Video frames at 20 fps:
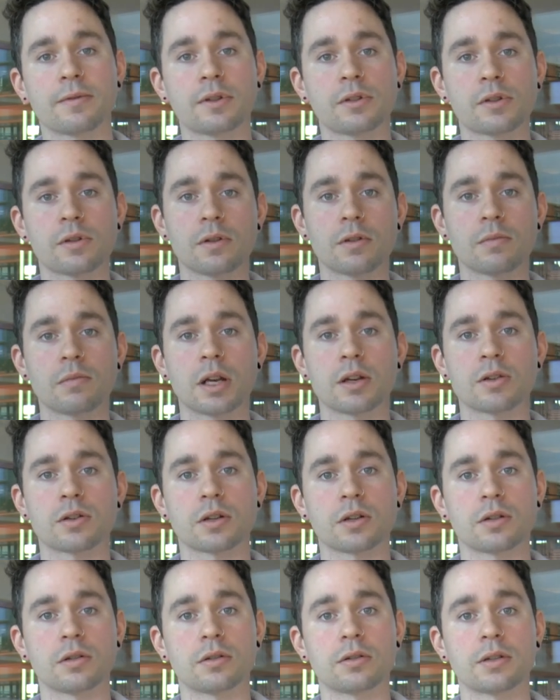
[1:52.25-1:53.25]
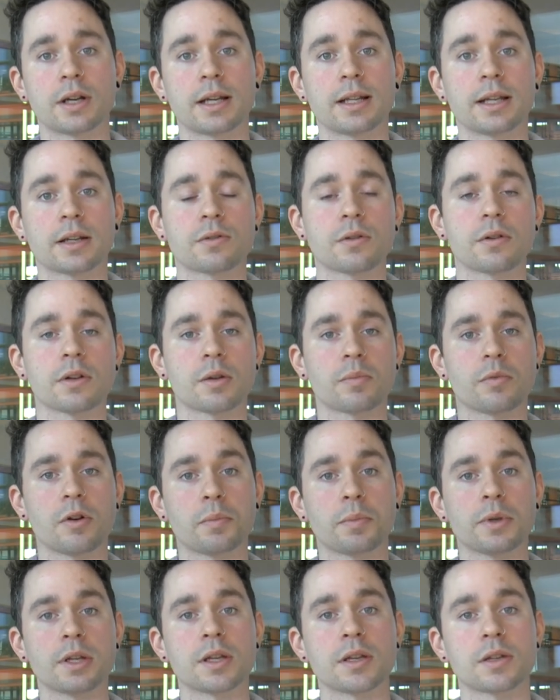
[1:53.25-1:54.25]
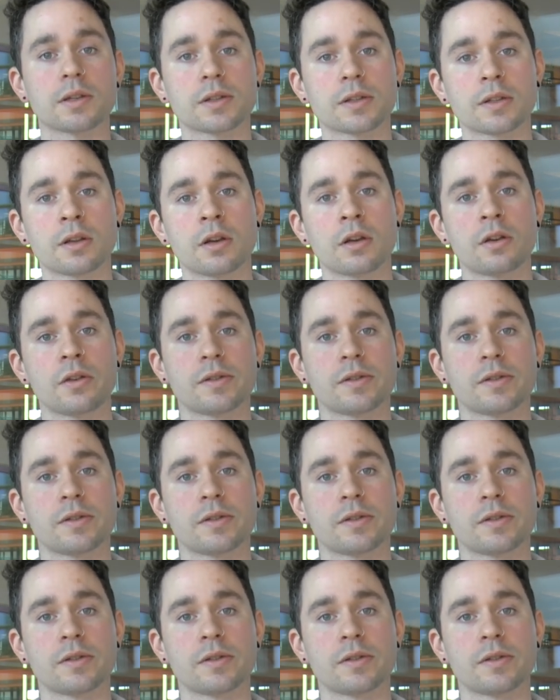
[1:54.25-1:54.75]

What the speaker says: two-dimensional electronic properties.